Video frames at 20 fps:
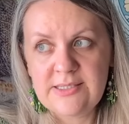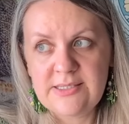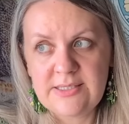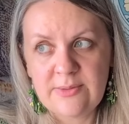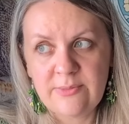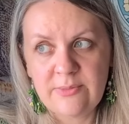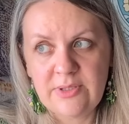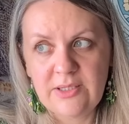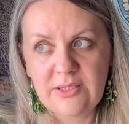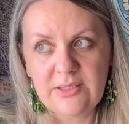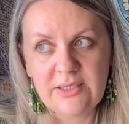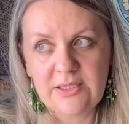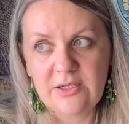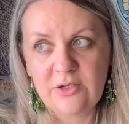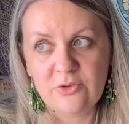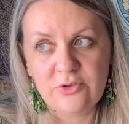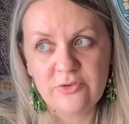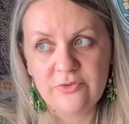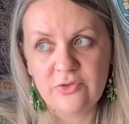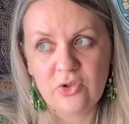like
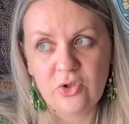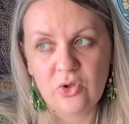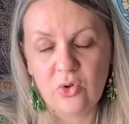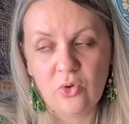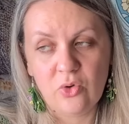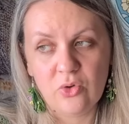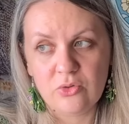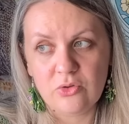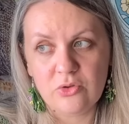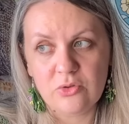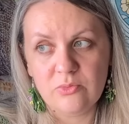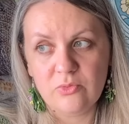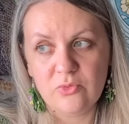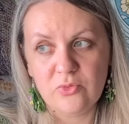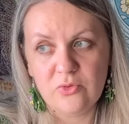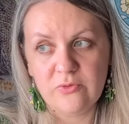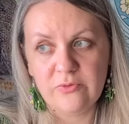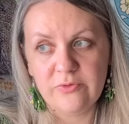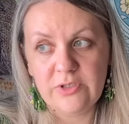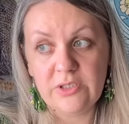out of a horror
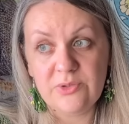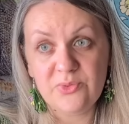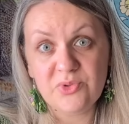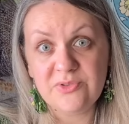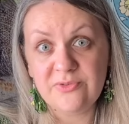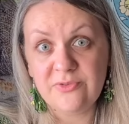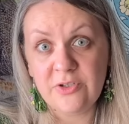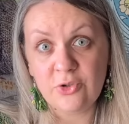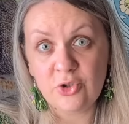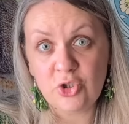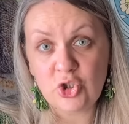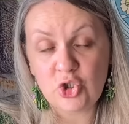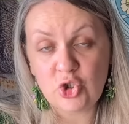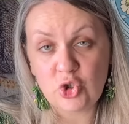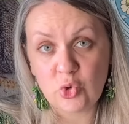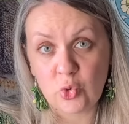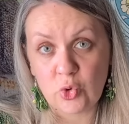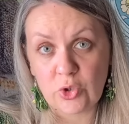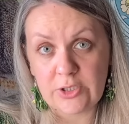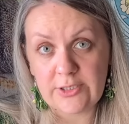movie. It was very
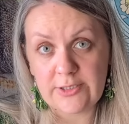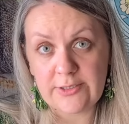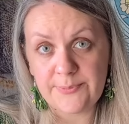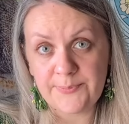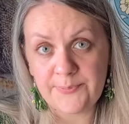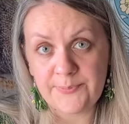short.